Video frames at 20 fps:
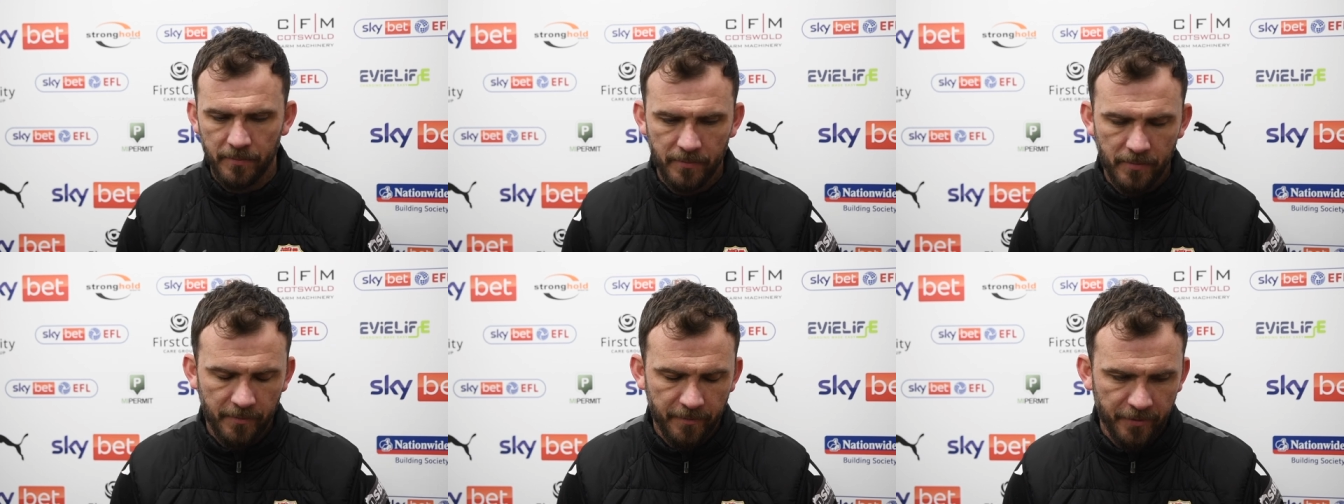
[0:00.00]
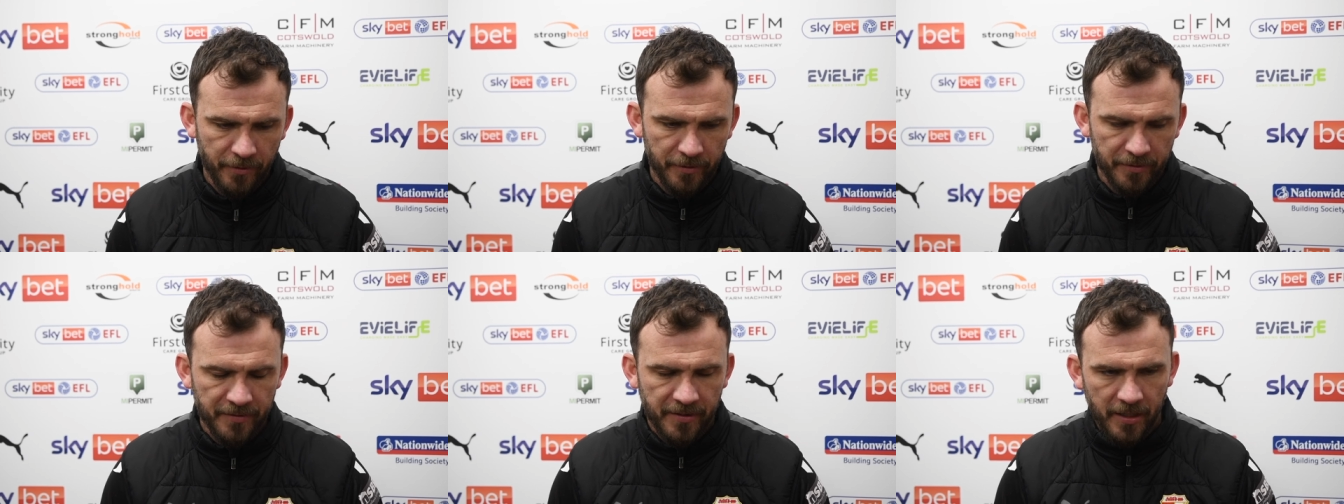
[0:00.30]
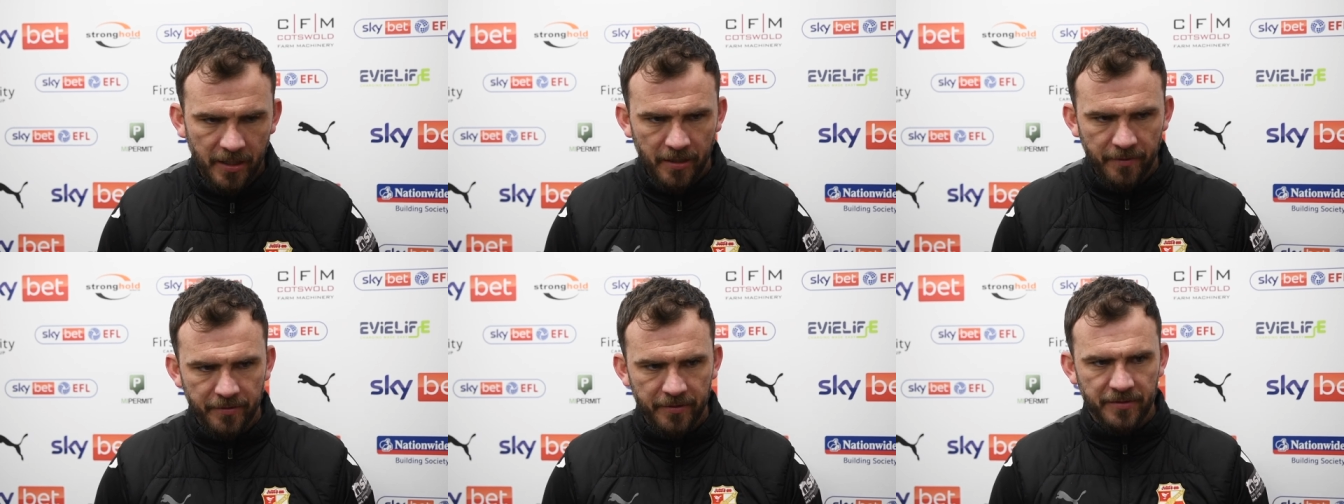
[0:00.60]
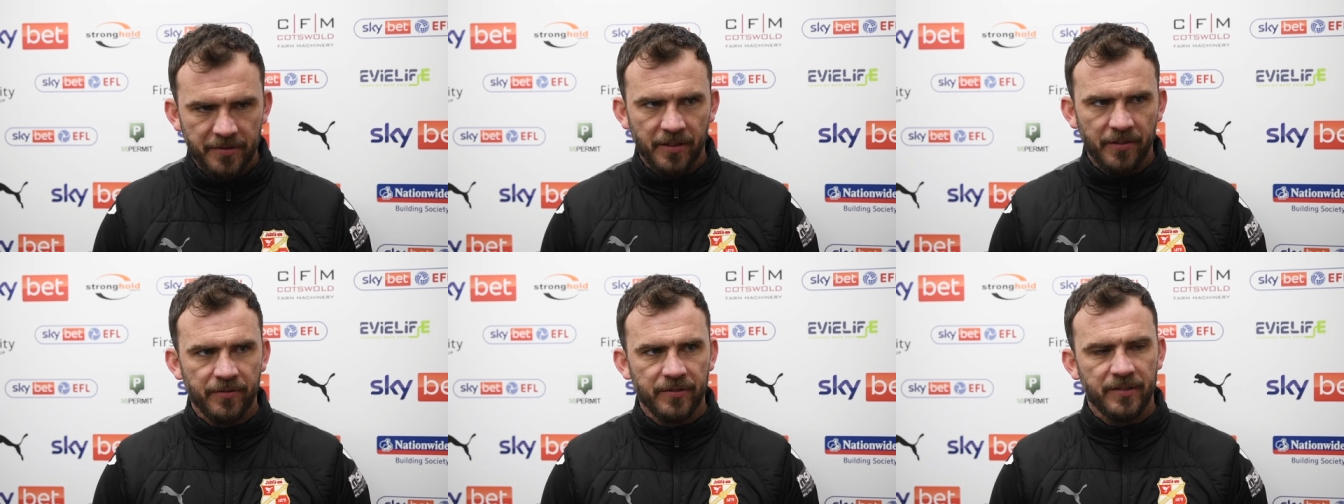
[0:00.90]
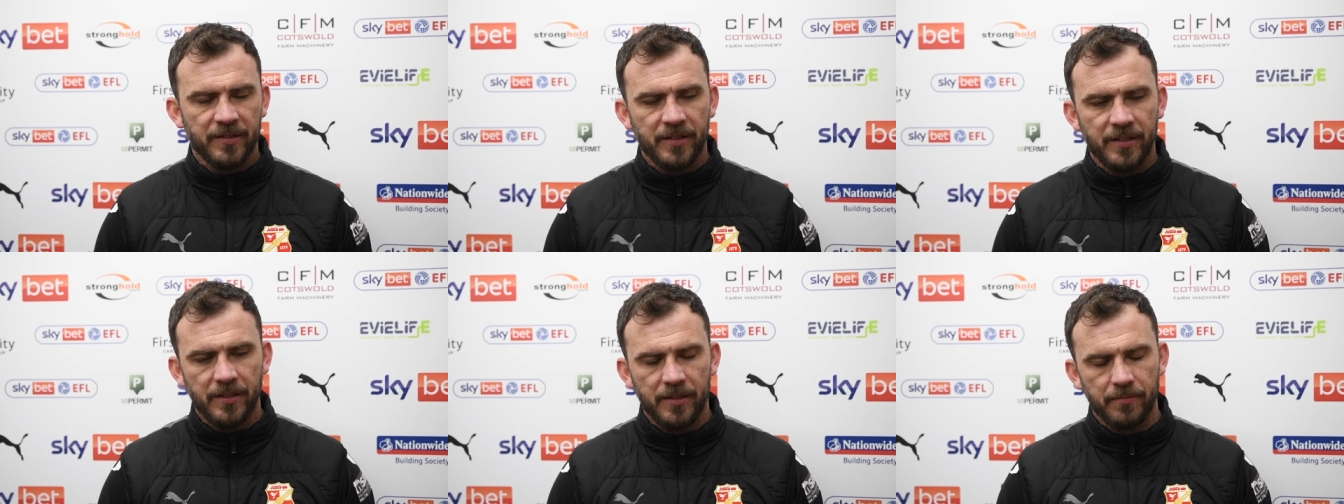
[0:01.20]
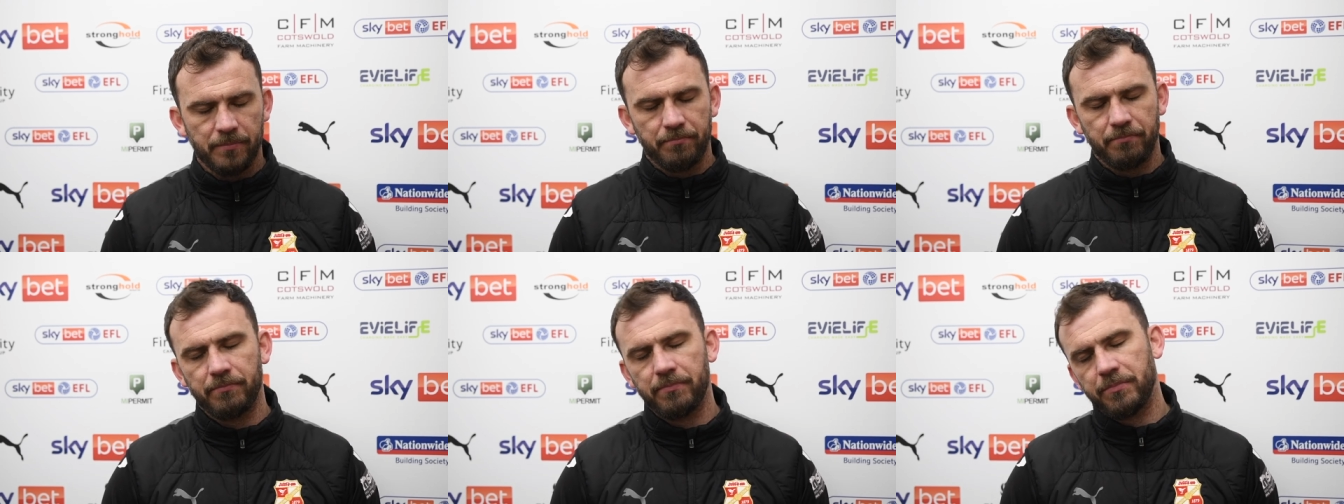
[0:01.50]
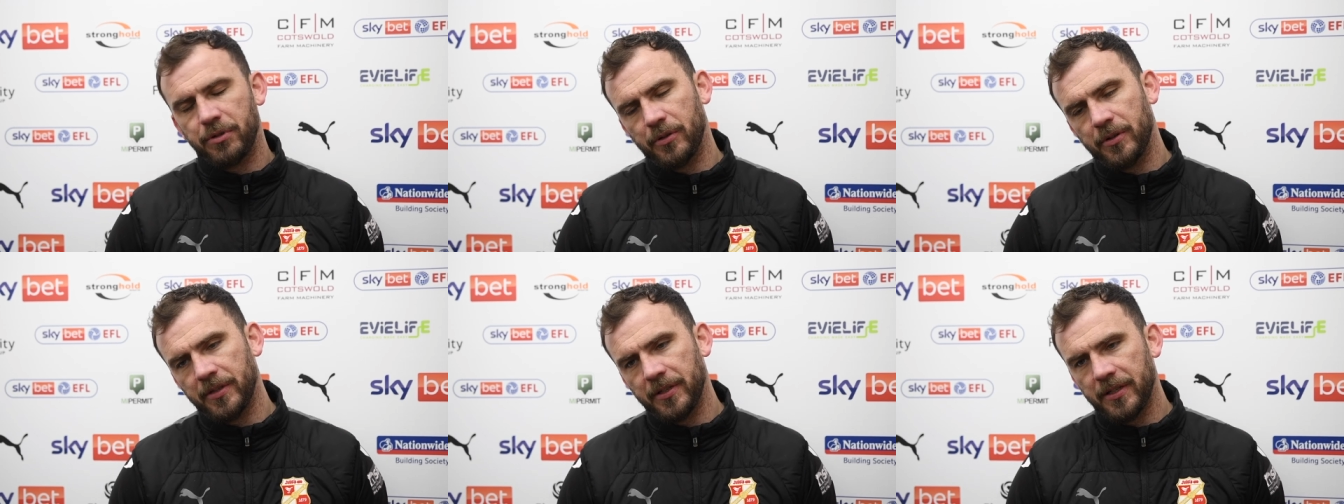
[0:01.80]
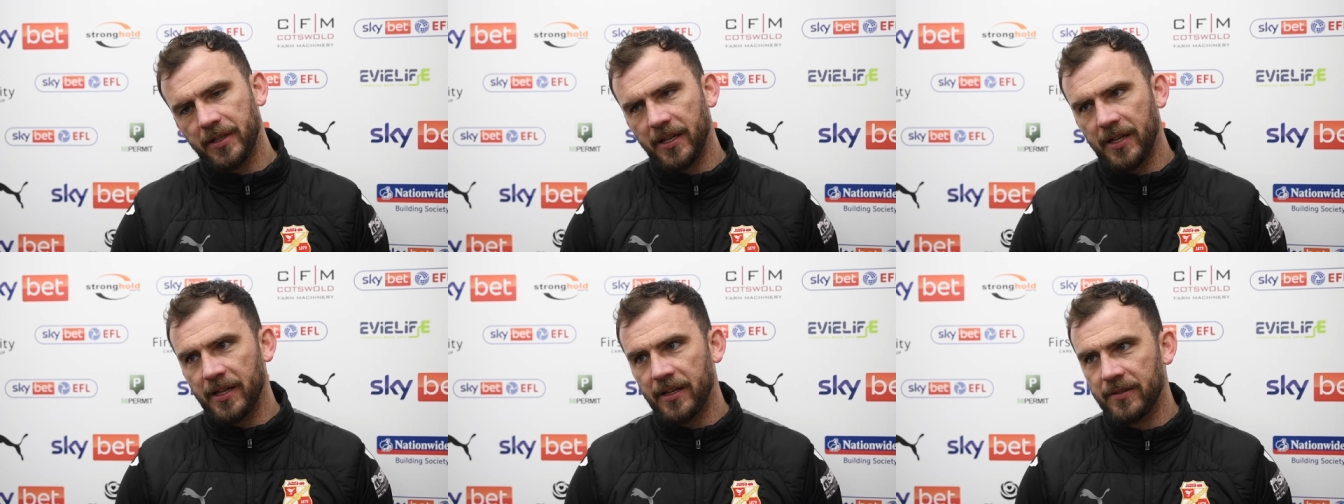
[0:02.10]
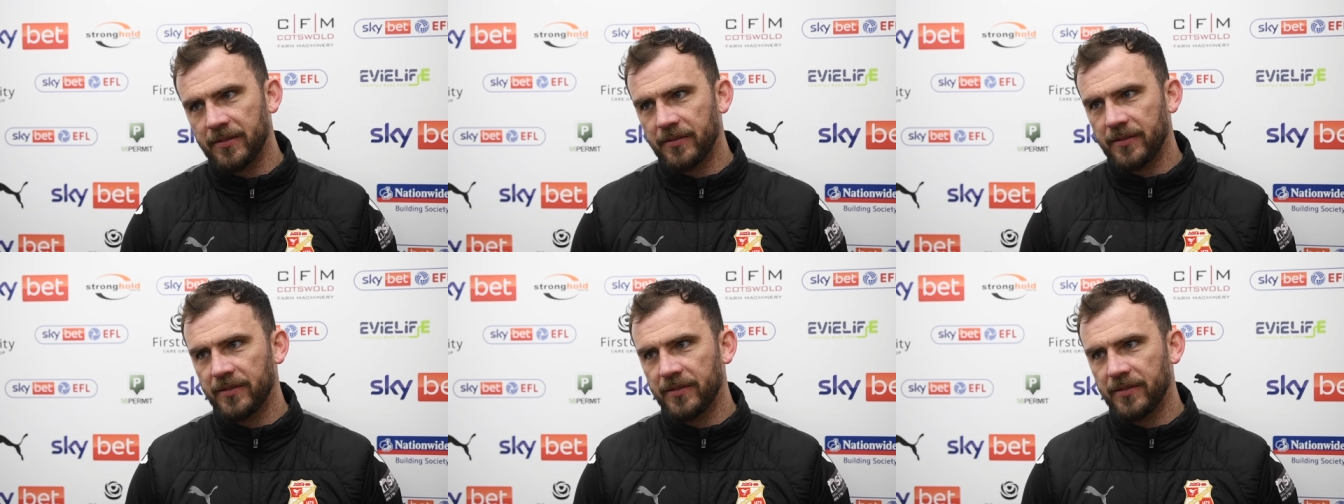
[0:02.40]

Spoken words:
First half, it's obviously point gain.